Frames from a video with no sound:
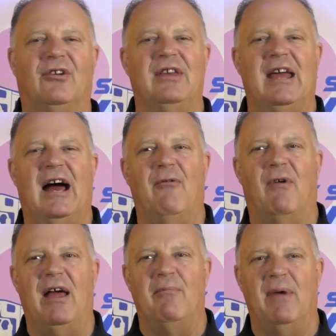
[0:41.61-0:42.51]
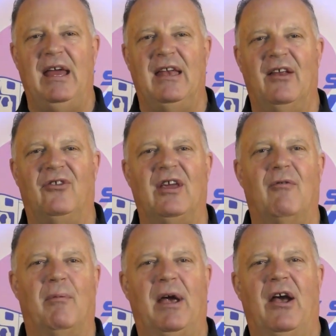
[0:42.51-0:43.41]
DIY maintenance and
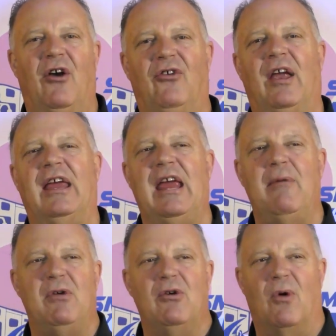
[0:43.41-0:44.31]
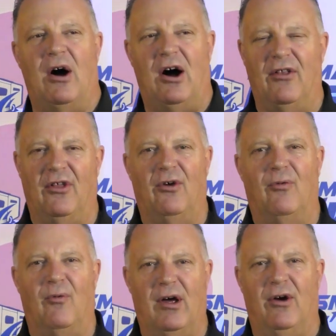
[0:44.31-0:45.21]
repairs that keep you on the
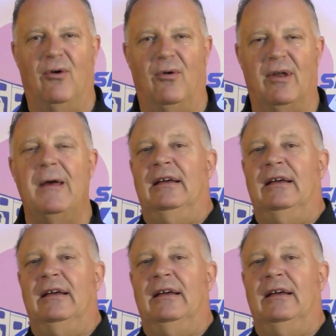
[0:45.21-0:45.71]
road.